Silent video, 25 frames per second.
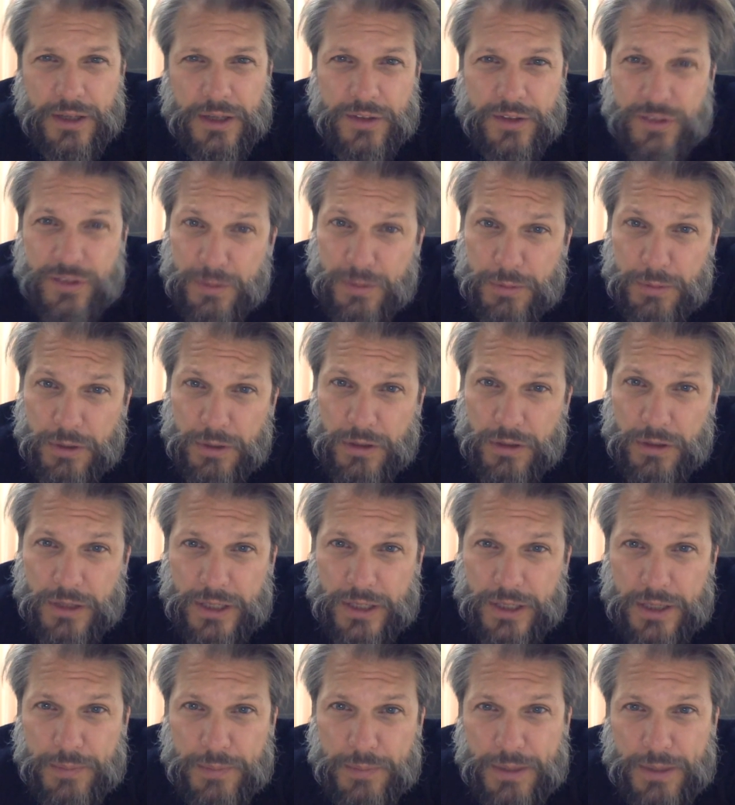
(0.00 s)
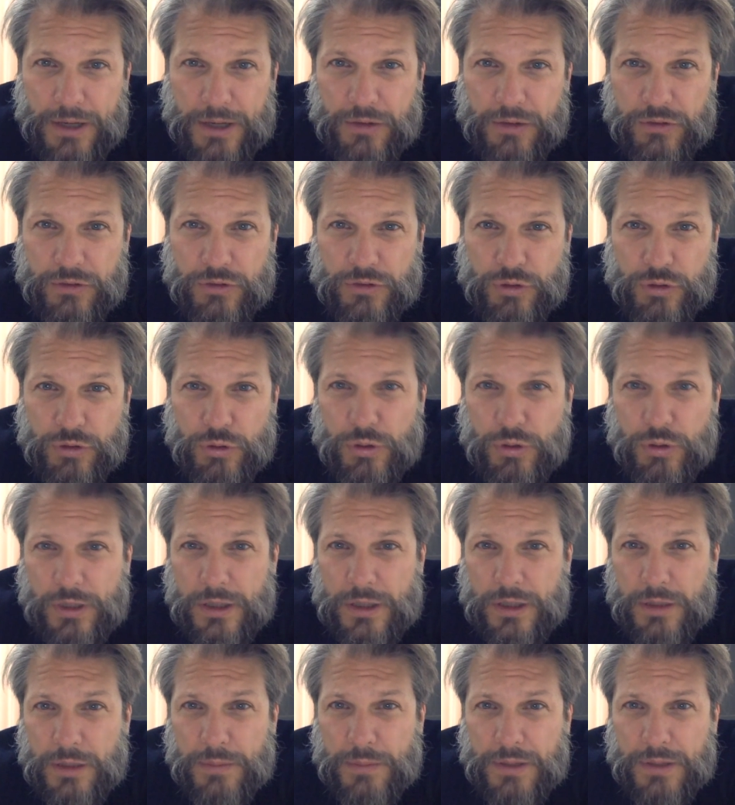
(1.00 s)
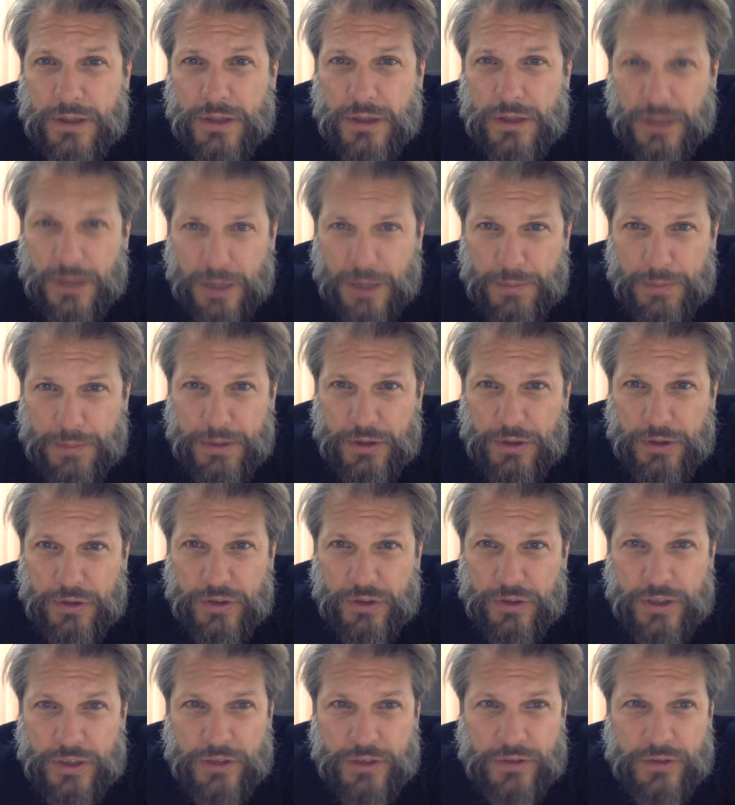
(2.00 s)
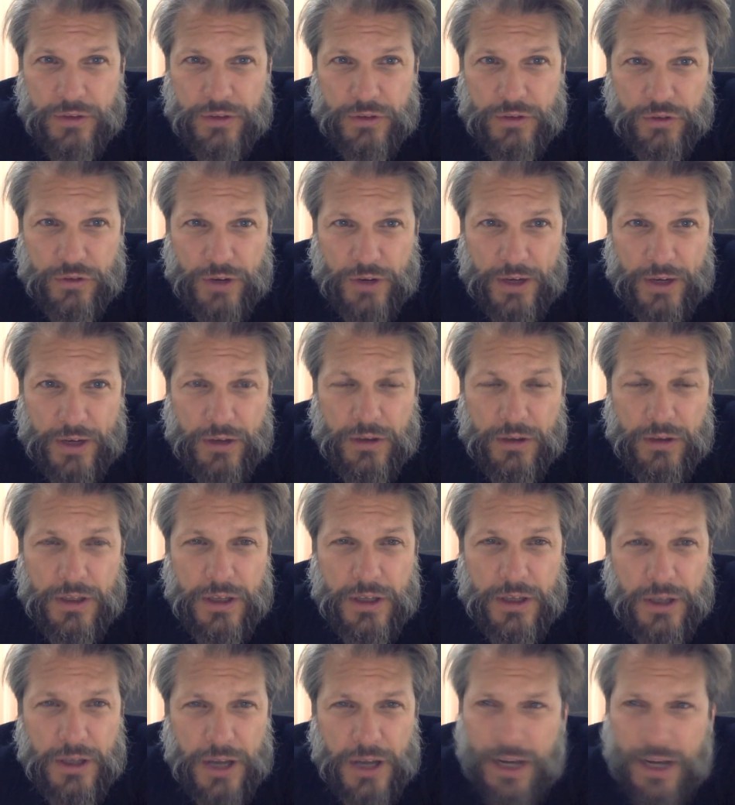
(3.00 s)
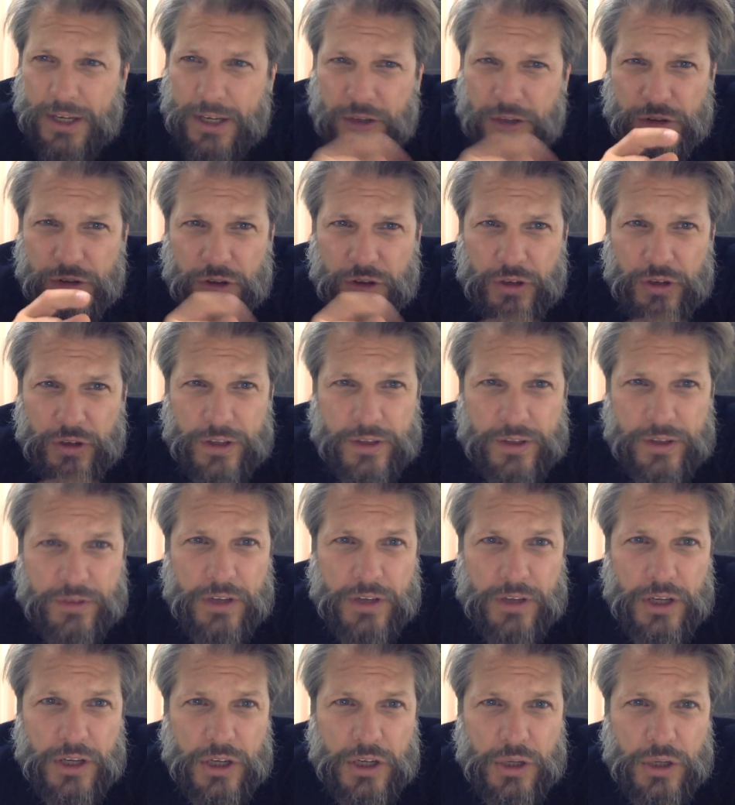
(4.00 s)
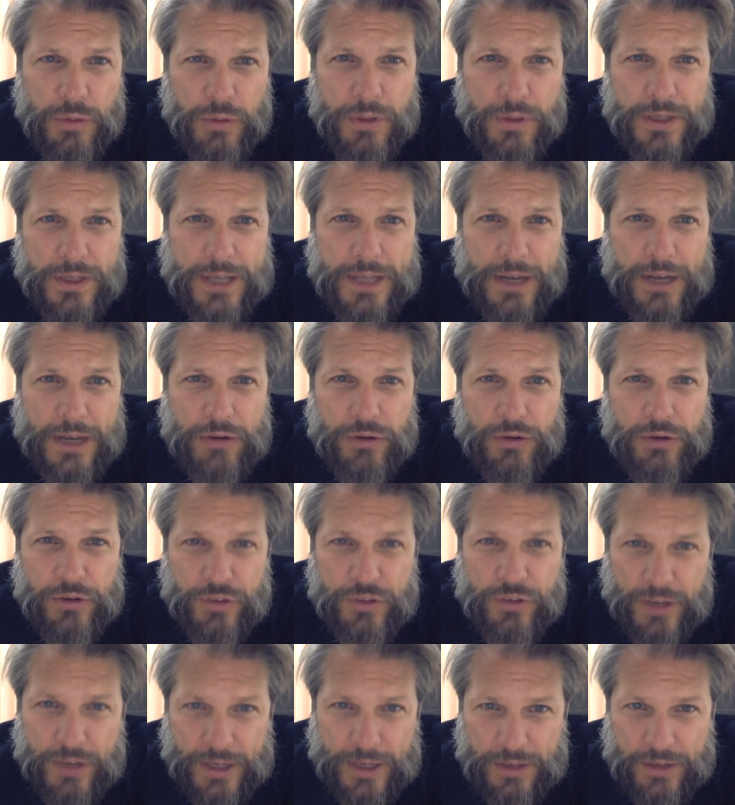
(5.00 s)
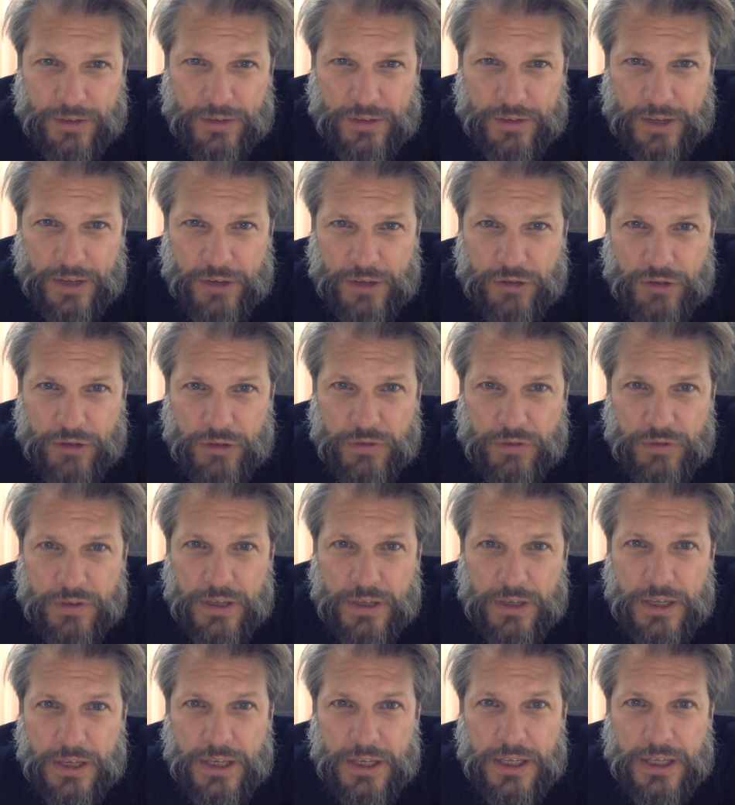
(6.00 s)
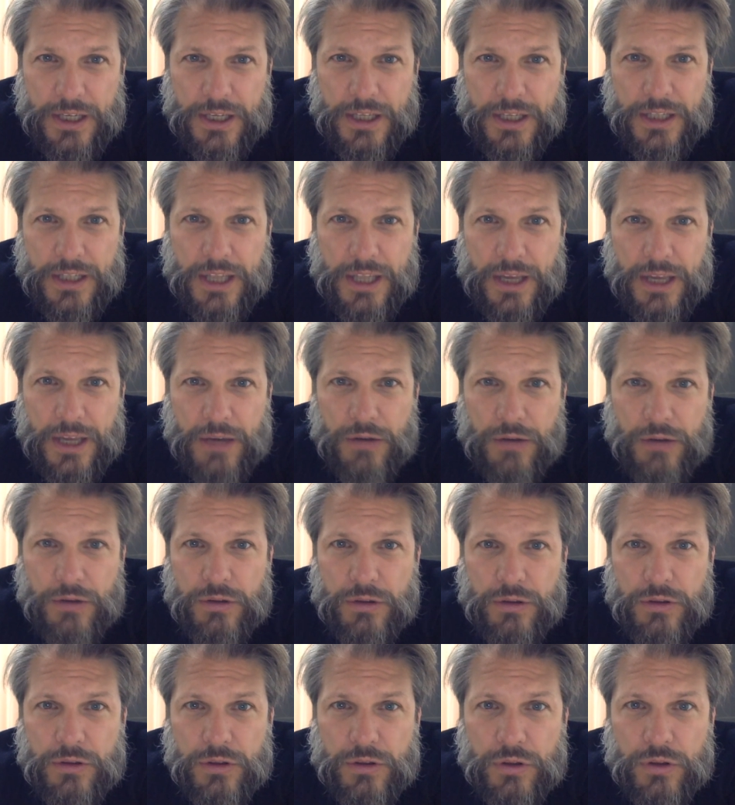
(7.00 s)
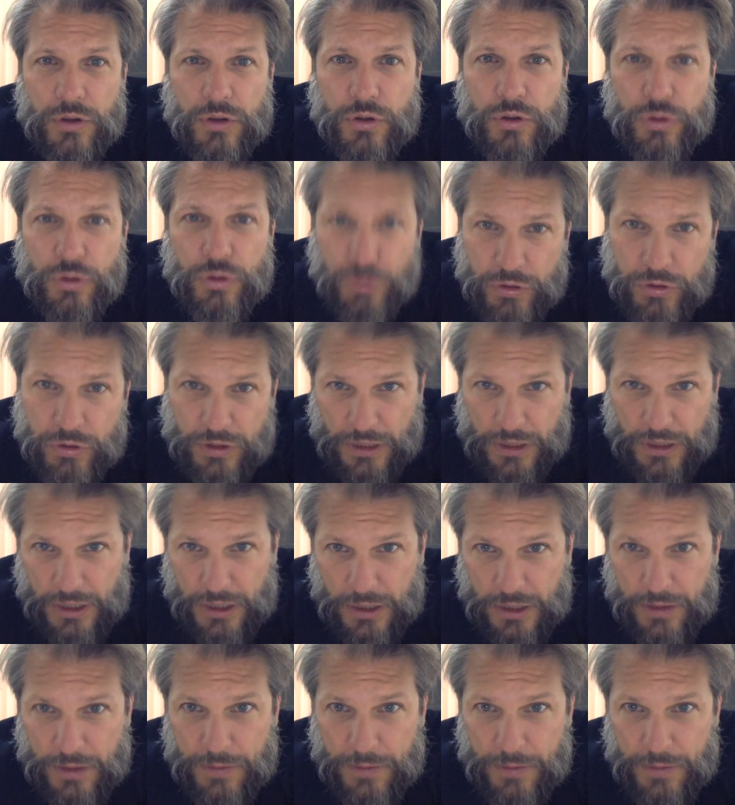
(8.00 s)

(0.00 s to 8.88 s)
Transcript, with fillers: Similarly, about two kilo- kilometers into the trail, I didn't show you this, you will encounter a second statue of Hideyo Noguchi,